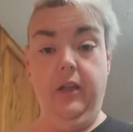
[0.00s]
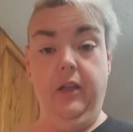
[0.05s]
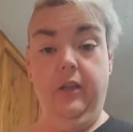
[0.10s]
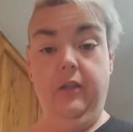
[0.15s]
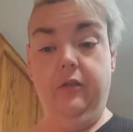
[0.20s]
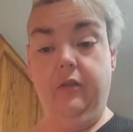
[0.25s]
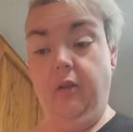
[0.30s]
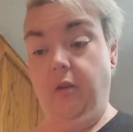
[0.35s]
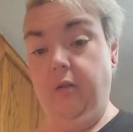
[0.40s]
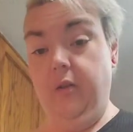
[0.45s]

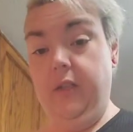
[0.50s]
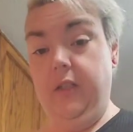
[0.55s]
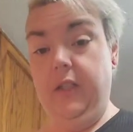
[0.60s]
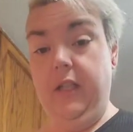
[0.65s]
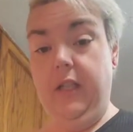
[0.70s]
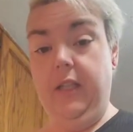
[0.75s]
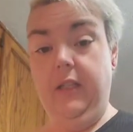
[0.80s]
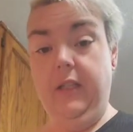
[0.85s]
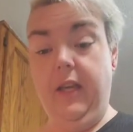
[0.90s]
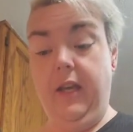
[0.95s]
So you
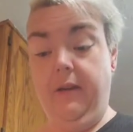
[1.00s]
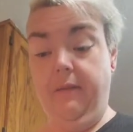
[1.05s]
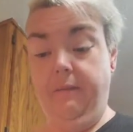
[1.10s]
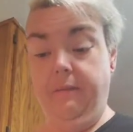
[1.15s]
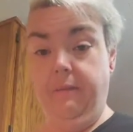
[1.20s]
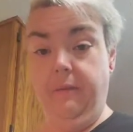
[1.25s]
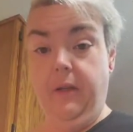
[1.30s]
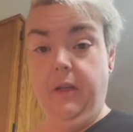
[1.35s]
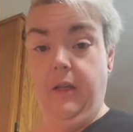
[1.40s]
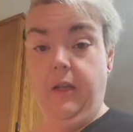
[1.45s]
take
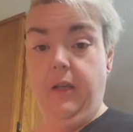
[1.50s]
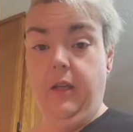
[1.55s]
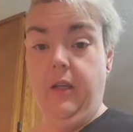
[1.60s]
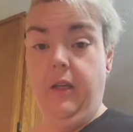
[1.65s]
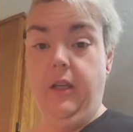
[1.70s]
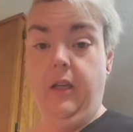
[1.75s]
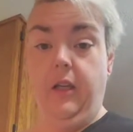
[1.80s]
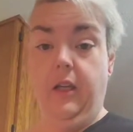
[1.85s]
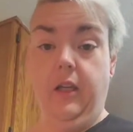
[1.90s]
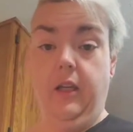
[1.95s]
that,
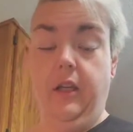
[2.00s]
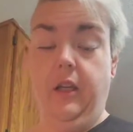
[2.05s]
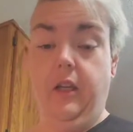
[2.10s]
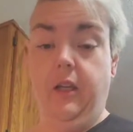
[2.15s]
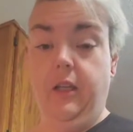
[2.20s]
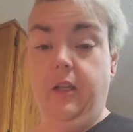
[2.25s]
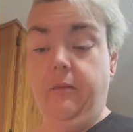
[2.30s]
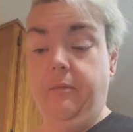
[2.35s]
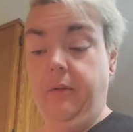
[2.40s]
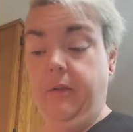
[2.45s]

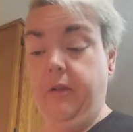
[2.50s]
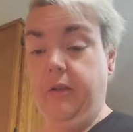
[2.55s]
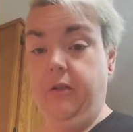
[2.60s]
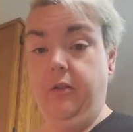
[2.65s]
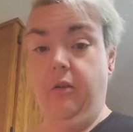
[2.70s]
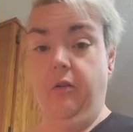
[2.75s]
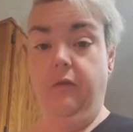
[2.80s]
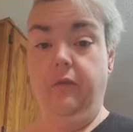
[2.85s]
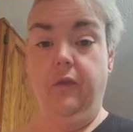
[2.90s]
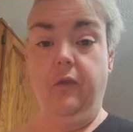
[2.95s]
you put the
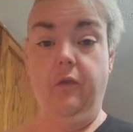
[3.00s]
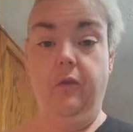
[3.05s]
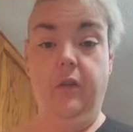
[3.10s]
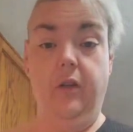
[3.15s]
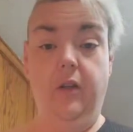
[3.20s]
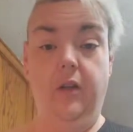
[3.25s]
tofu